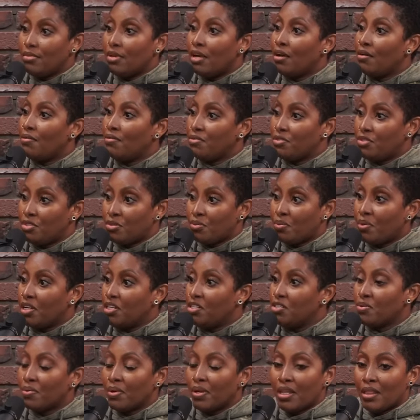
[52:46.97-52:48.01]
of
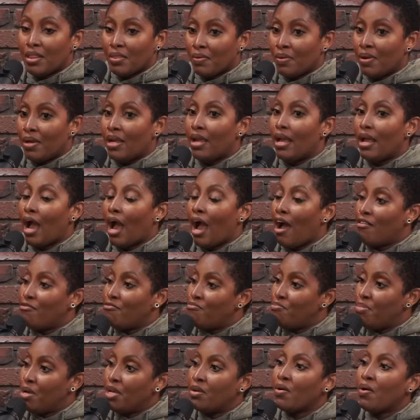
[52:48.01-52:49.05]
2023, I've
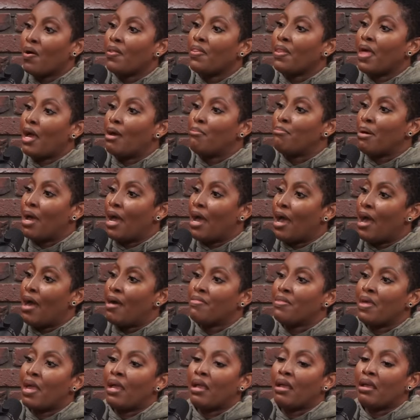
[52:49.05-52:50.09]
been on that path,
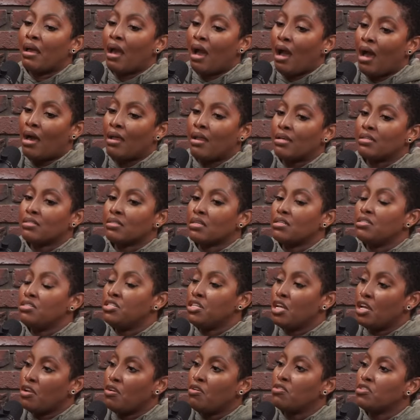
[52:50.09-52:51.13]
and God has
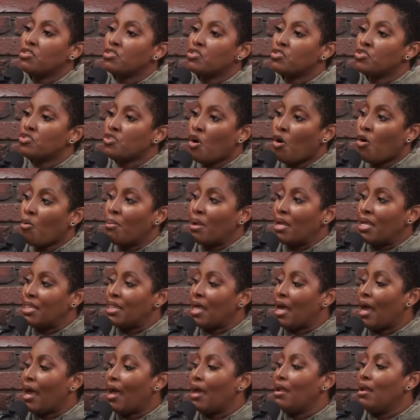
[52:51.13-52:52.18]
continued to show me
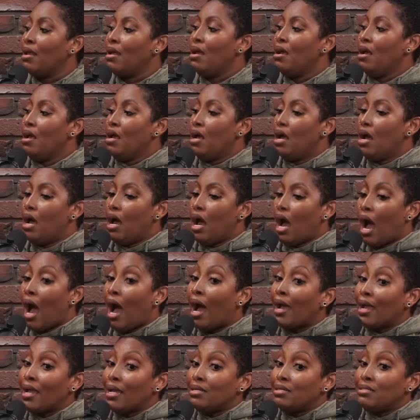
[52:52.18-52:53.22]
that
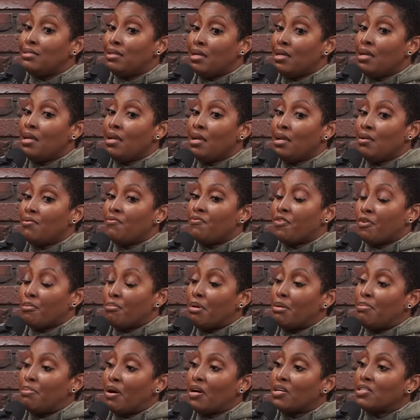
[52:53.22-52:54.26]
I did, for
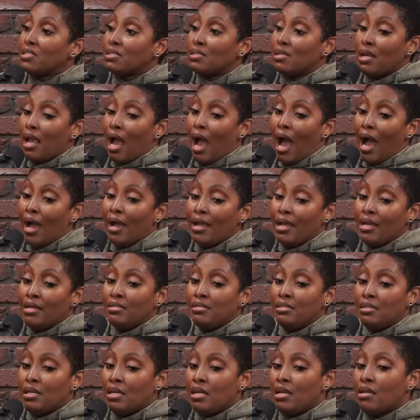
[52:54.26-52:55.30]
me personally, I
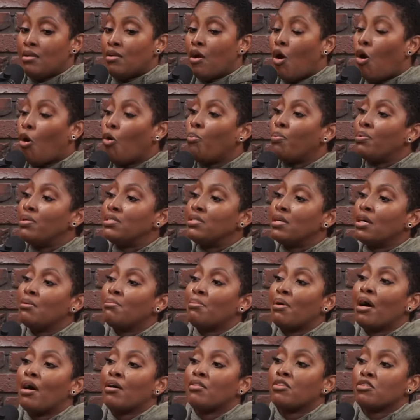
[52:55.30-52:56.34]
indeed opened up
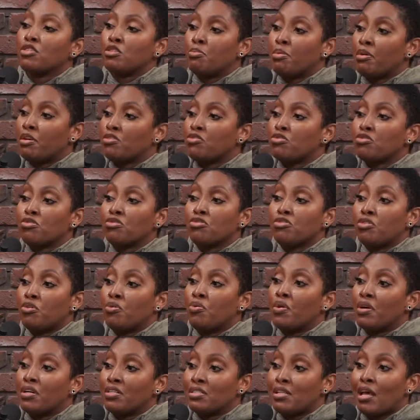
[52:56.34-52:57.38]
other spiritual
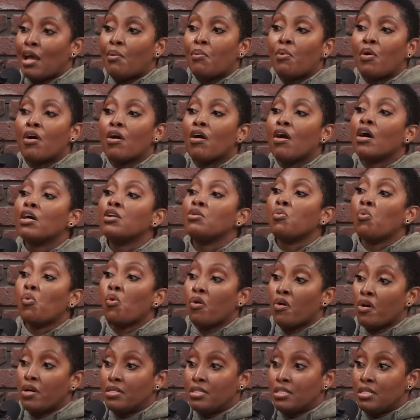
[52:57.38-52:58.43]
doors that were
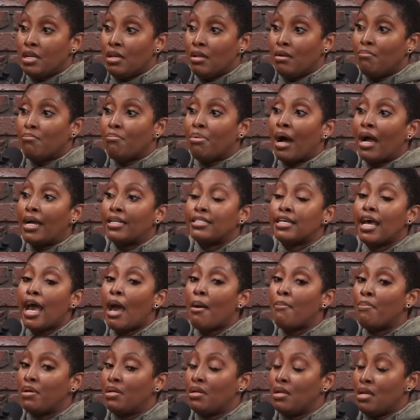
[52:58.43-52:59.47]
unwarranted by
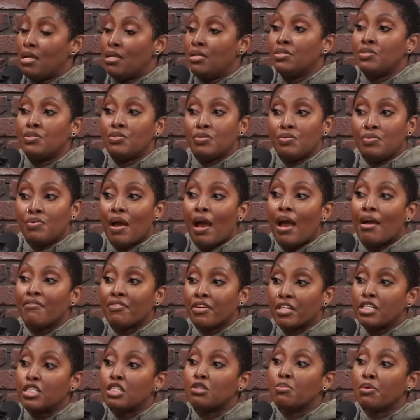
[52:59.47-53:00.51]
tapping into
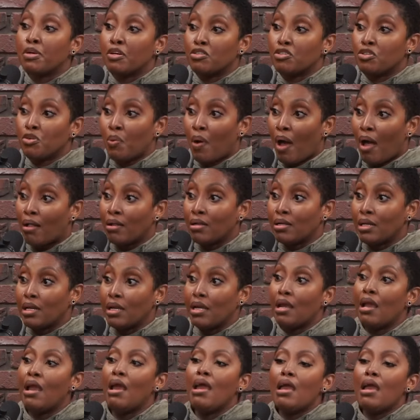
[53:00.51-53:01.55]
African spirituality.